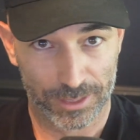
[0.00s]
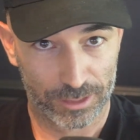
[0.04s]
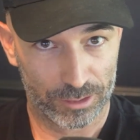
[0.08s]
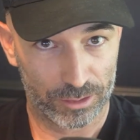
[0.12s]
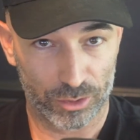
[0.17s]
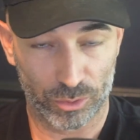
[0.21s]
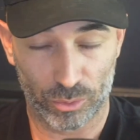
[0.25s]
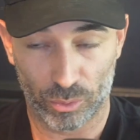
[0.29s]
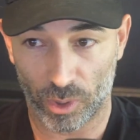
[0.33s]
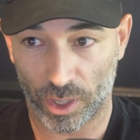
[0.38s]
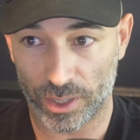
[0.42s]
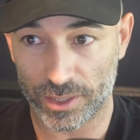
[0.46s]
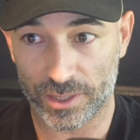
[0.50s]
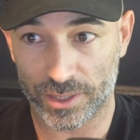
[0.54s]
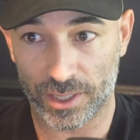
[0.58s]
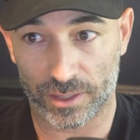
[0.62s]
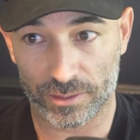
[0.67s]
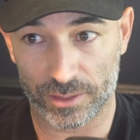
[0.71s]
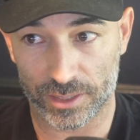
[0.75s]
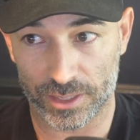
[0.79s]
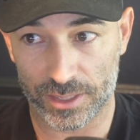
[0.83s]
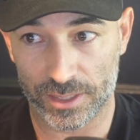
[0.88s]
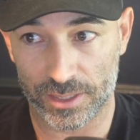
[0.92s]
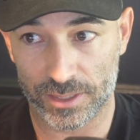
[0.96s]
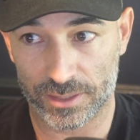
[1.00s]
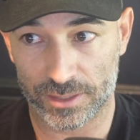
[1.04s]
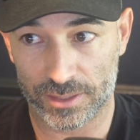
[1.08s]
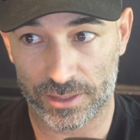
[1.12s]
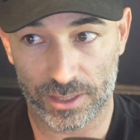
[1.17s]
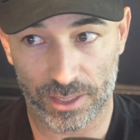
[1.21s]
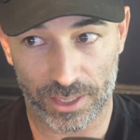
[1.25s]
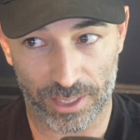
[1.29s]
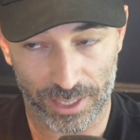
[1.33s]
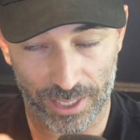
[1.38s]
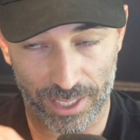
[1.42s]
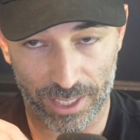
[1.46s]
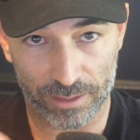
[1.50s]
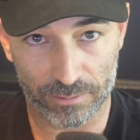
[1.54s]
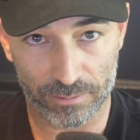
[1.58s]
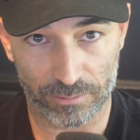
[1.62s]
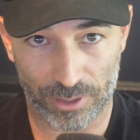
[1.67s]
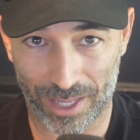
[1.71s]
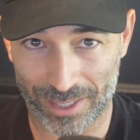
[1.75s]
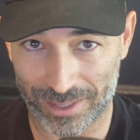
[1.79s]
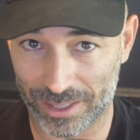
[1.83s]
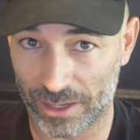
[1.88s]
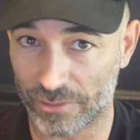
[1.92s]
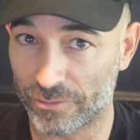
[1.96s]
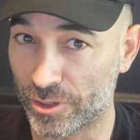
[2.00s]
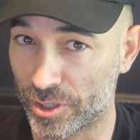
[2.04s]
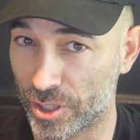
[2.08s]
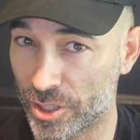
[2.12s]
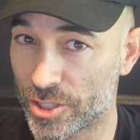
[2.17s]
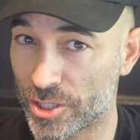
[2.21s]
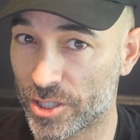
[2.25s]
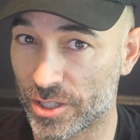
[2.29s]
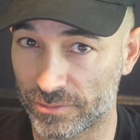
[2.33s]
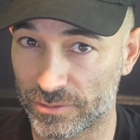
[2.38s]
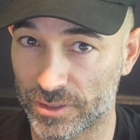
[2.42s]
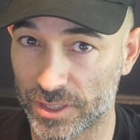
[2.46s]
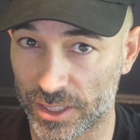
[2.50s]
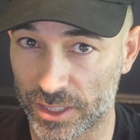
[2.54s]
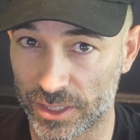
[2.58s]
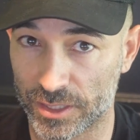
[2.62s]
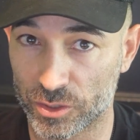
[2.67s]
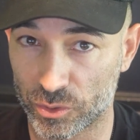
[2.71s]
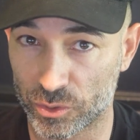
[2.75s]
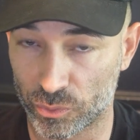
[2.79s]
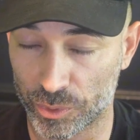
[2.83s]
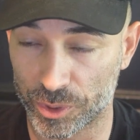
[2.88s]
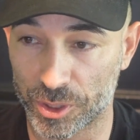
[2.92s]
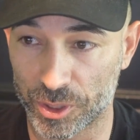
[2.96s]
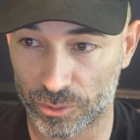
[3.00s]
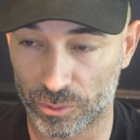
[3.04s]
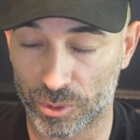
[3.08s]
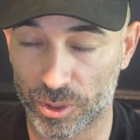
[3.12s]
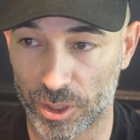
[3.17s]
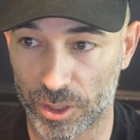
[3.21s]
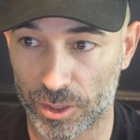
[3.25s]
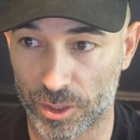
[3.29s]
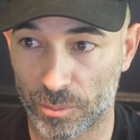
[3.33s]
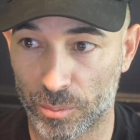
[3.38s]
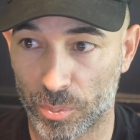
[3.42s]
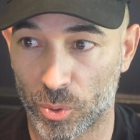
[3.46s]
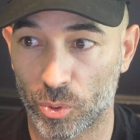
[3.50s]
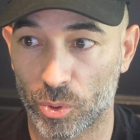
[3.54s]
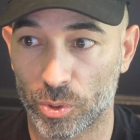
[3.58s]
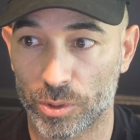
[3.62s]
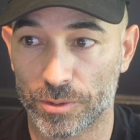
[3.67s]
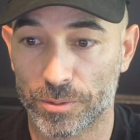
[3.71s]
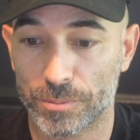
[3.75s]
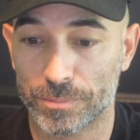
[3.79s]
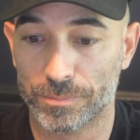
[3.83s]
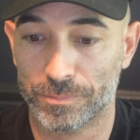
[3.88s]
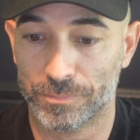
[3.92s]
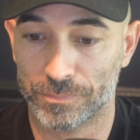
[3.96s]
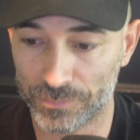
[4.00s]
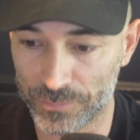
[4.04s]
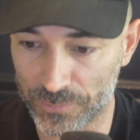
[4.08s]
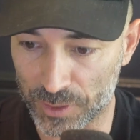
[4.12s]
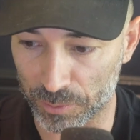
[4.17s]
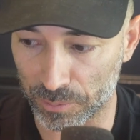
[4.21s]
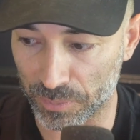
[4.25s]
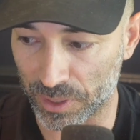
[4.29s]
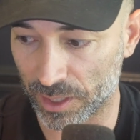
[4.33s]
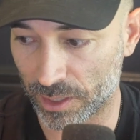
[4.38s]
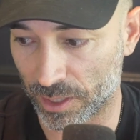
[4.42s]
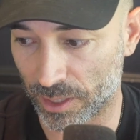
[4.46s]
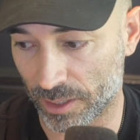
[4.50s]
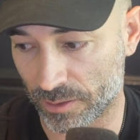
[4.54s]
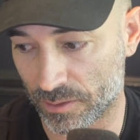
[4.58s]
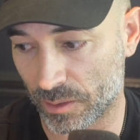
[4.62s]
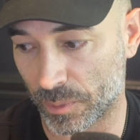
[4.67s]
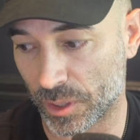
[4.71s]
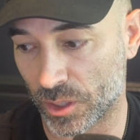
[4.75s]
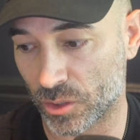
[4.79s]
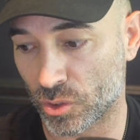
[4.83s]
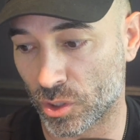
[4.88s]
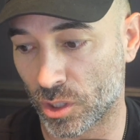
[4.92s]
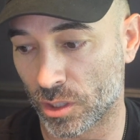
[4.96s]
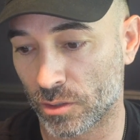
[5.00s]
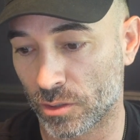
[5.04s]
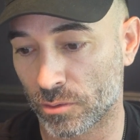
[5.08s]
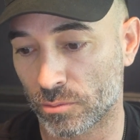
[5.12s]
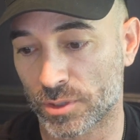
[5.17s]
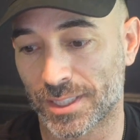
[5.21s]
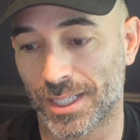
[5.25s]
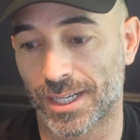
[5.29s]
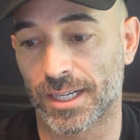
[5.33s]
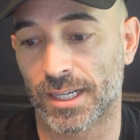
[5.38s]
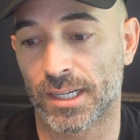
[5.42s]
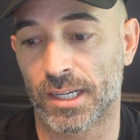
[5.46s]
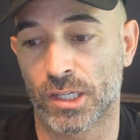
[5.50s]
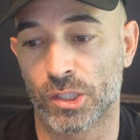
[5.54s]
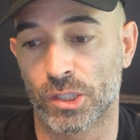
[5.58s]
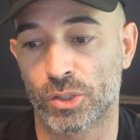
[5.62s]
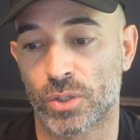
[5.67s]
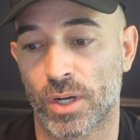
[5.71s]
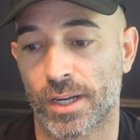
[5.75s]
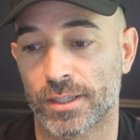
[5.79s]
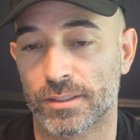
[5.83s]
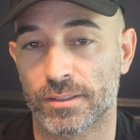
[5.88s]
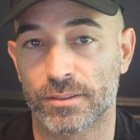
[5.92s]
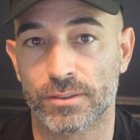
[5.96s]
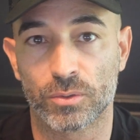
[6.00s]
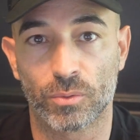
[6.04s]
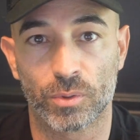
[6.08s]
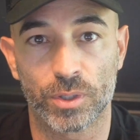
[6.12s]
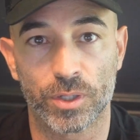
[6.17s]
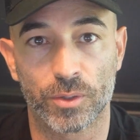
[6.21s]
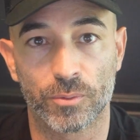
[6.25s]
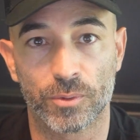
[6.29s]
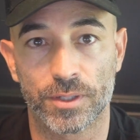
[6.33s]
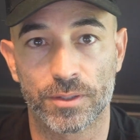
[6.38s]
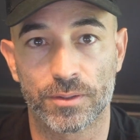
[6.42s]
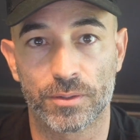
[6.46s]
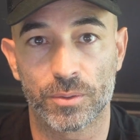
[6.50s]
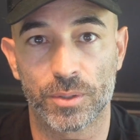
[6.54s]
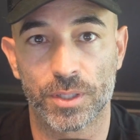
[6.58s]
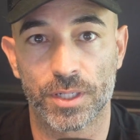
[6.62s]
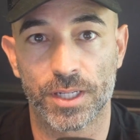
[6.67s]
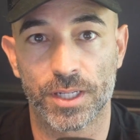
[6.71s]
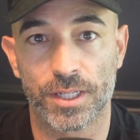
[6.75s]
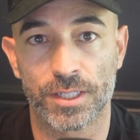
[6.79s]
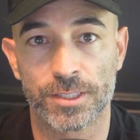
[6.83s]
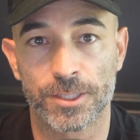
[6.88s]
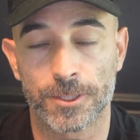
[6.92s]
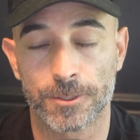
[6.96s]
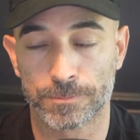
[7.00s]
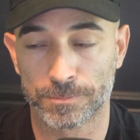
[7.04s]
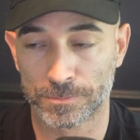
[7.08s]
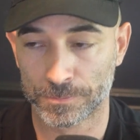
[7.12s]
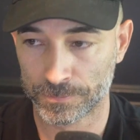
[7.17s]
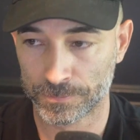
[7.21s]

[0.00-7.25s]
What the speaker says: You write down leads. And again, that definition of lead is really, really important to me. That's somebody who's going to sign a contract in 21 to 30 days.